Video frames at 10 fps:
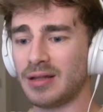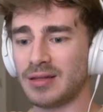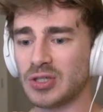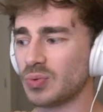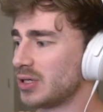
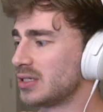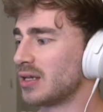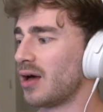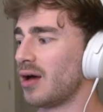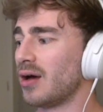this was
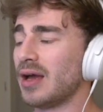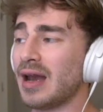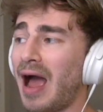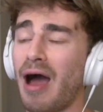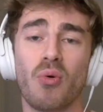
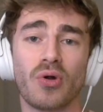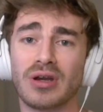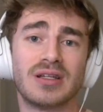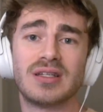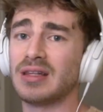an
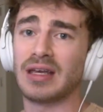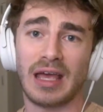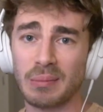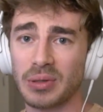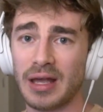hour into the
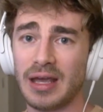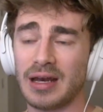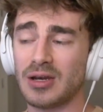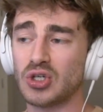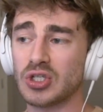gameplay,
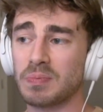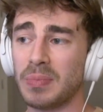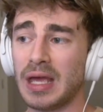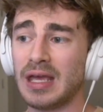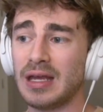and it just
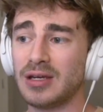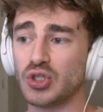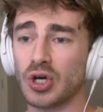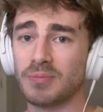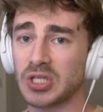made
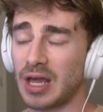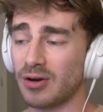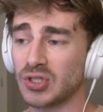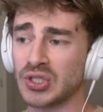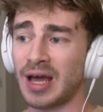jump
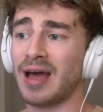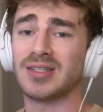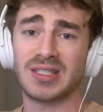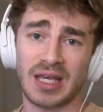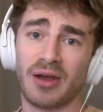scares
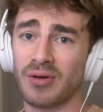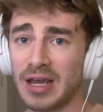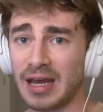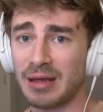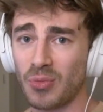not
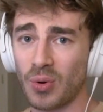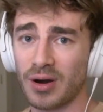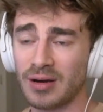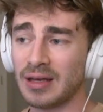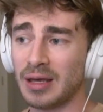scary anymore.